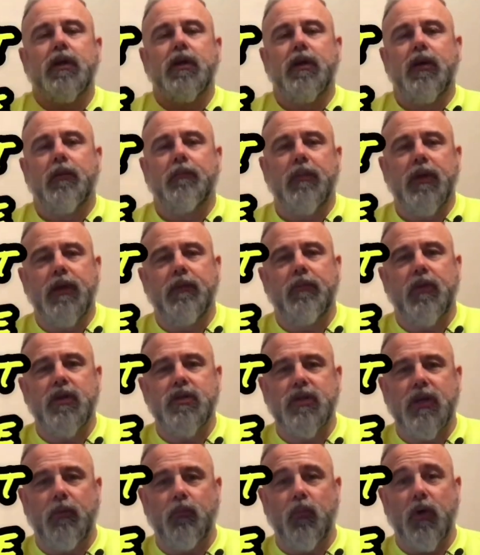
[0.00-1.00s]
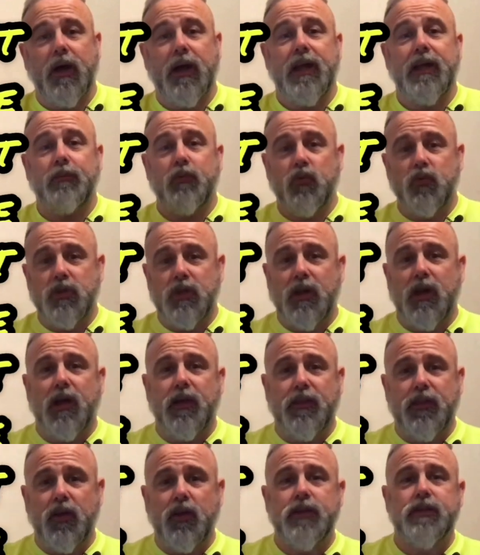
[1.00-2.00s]
me and my son were able to cut a
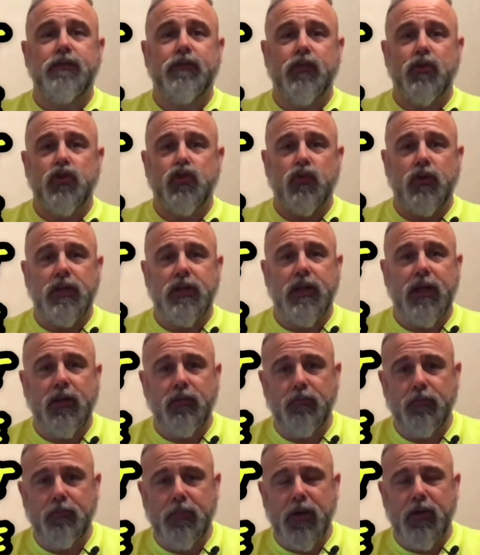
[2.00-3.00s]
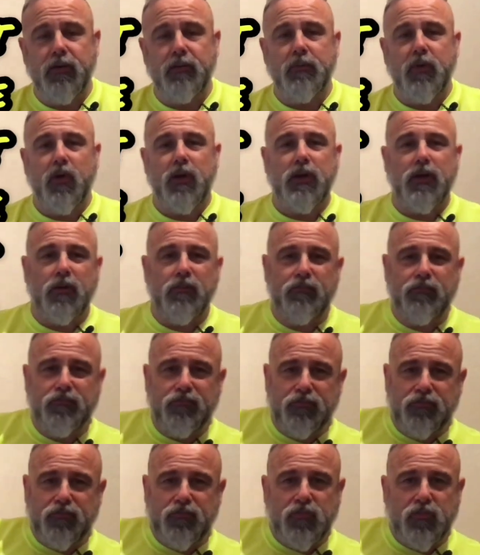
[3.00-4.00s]
30-foot tree down. Bear in mind, I've
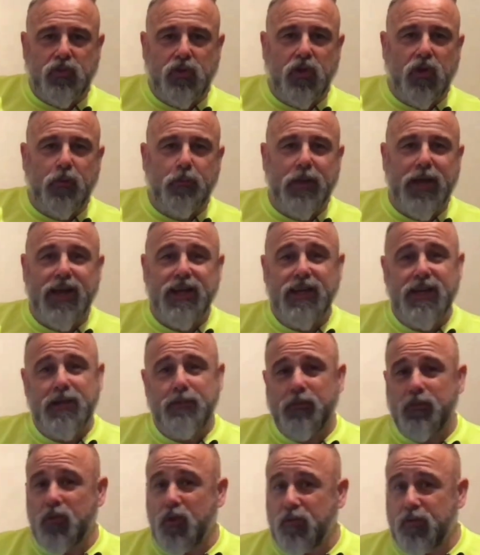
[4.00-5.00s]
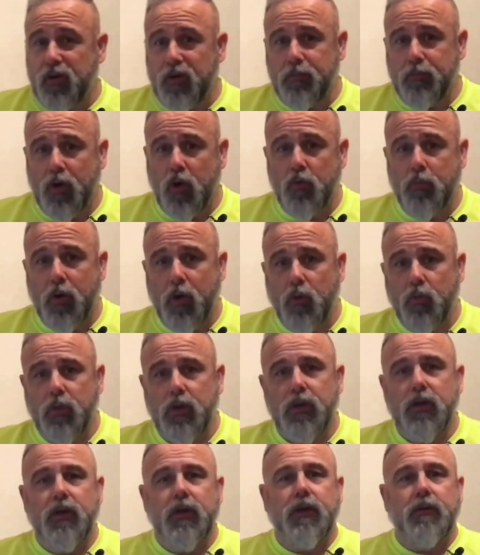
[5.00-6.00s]
got a bad hip, I'm not very mobile.
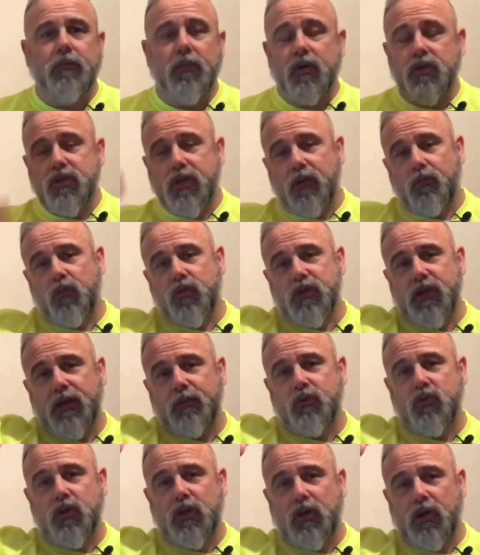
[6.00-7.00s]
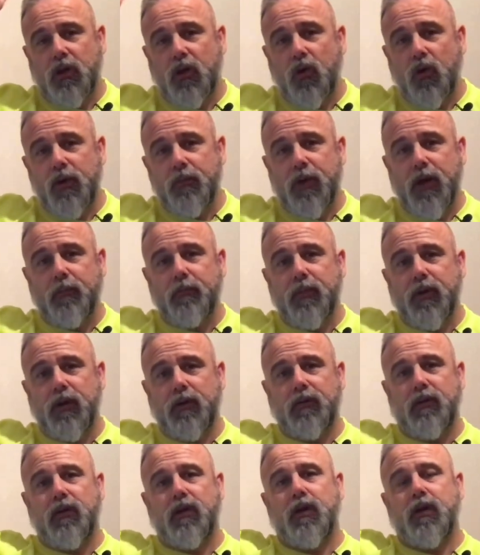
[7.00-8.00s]
My son was able to climb up
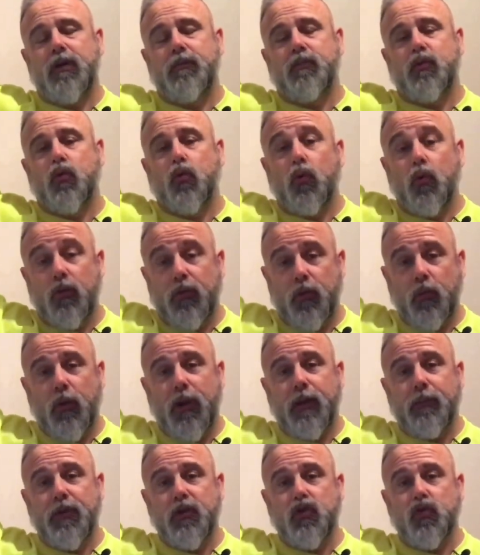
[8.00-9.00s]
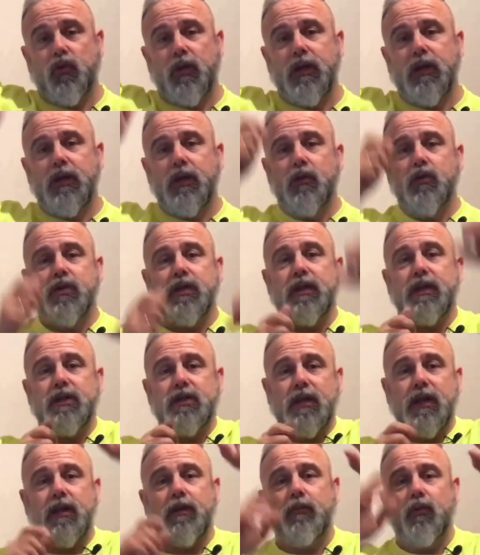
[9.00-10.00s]
quarter of the way up the tree using the
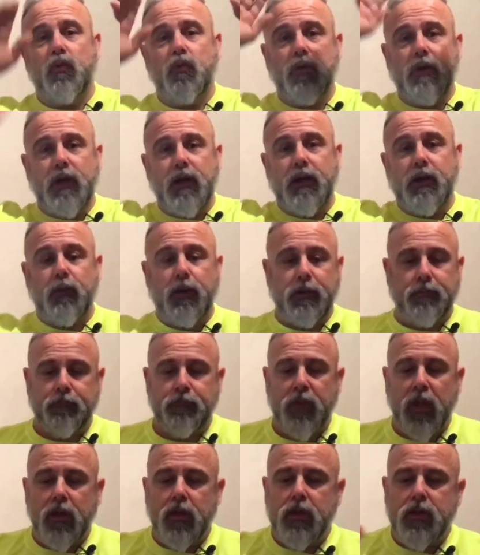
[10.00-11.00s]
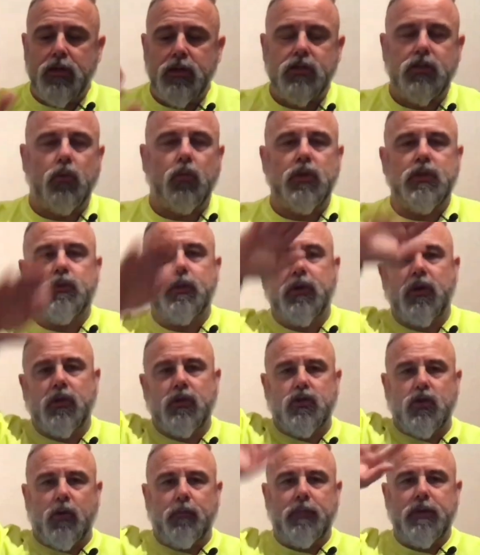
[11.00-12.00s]
extendable. Anyway, so once we got the
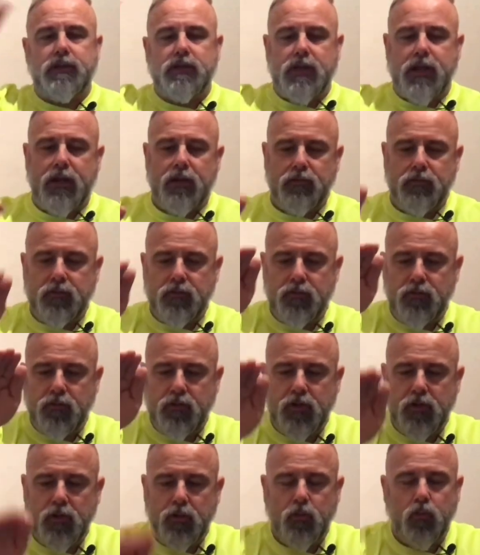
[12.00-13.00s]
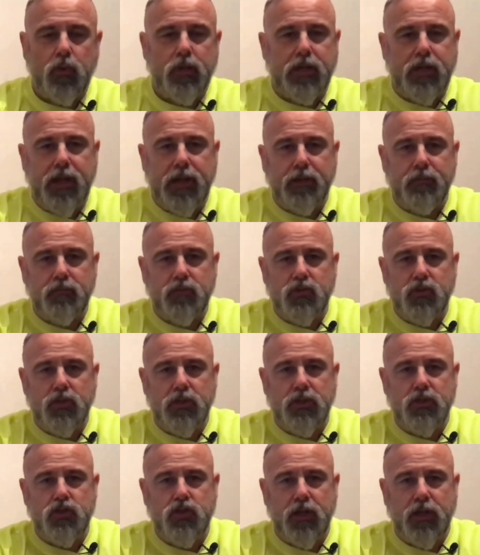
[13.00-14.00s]
top bits down, we came to
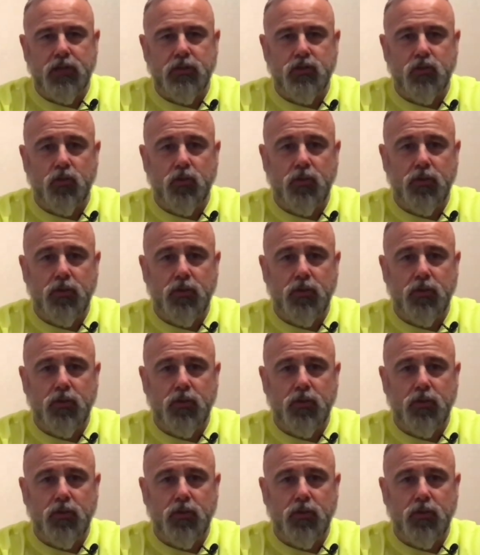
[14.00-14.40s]
this chainsaw.